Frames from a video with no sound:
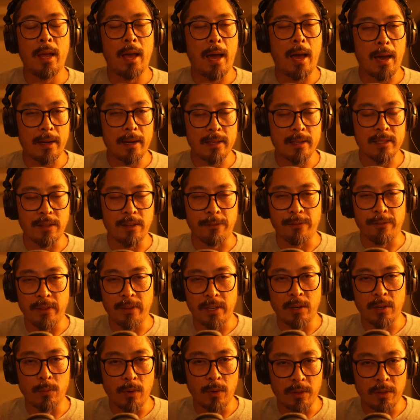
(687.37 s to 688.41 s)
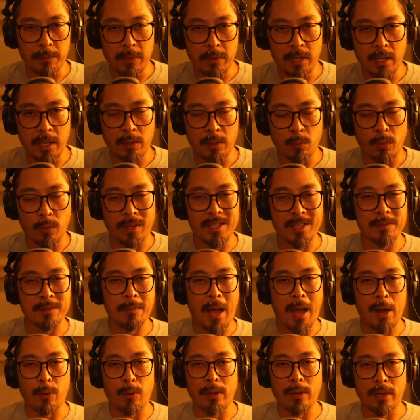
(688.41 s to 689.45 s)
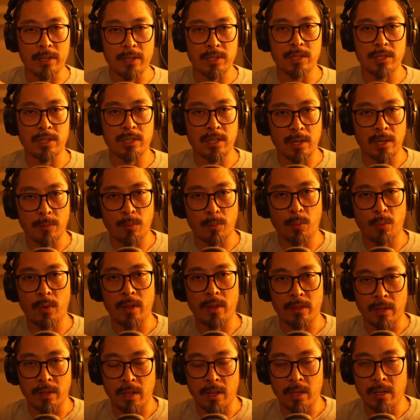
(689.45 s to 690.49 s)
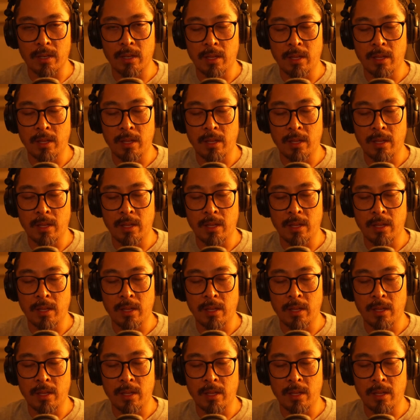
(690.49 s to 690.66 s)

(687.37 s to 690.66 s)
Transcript: does it fit in with me, and what is my relationship with it?